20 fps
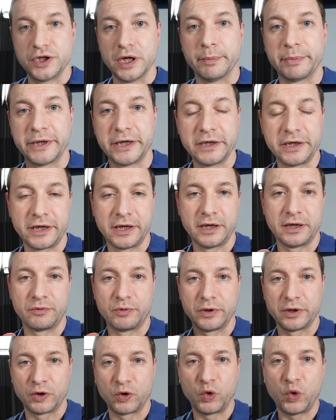Jumping in here
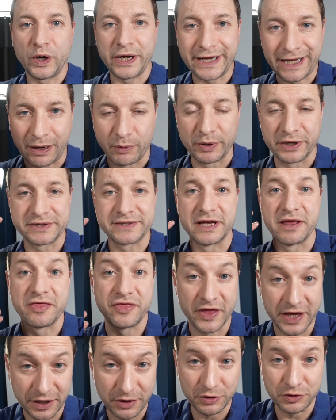real quick, I wanna say
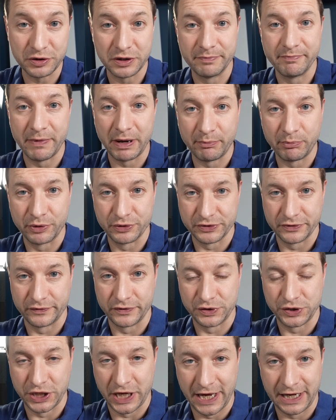thank you to the members of
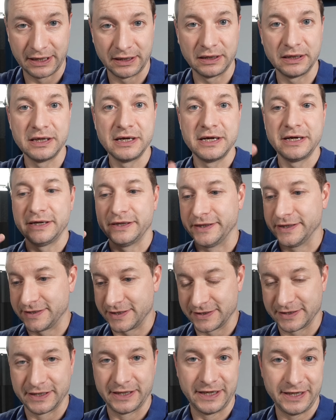the channel.
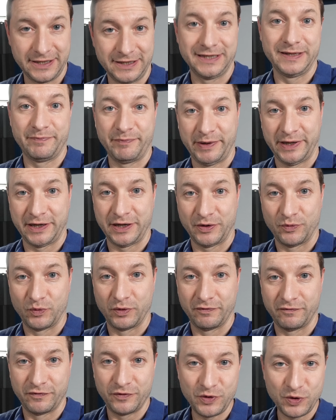This is an independent
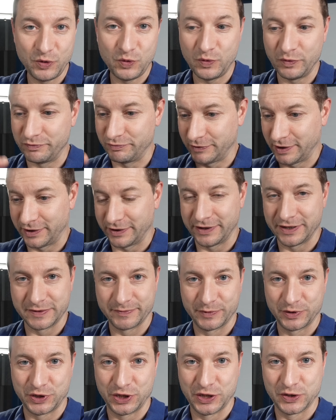review. None of
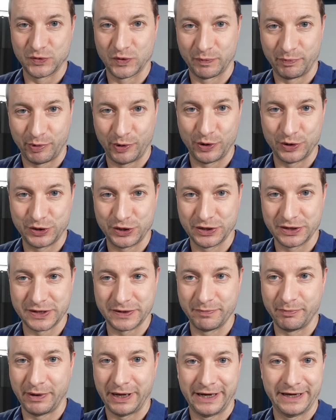these machines were
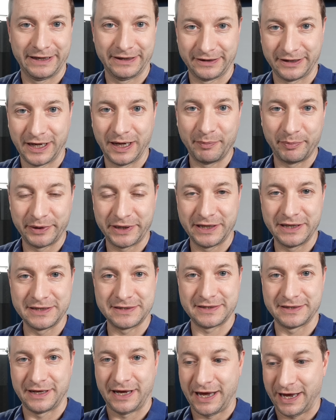purchased by
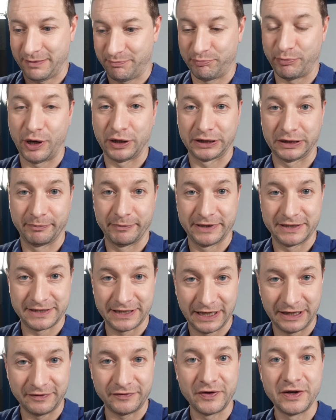companies. I bought them
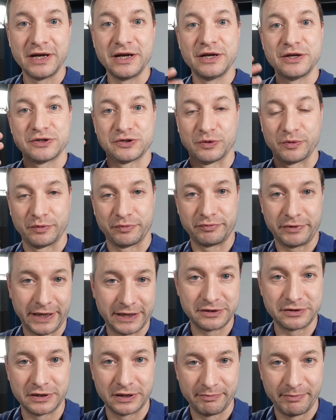myself. So
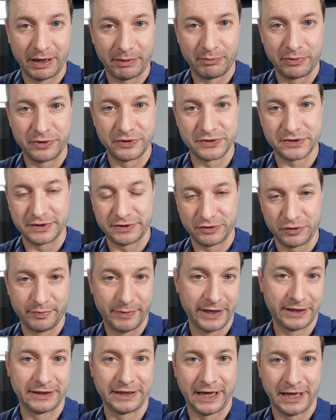thanks to the members to
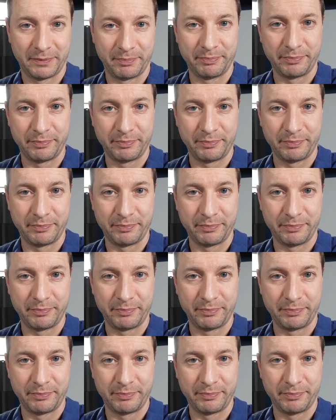make that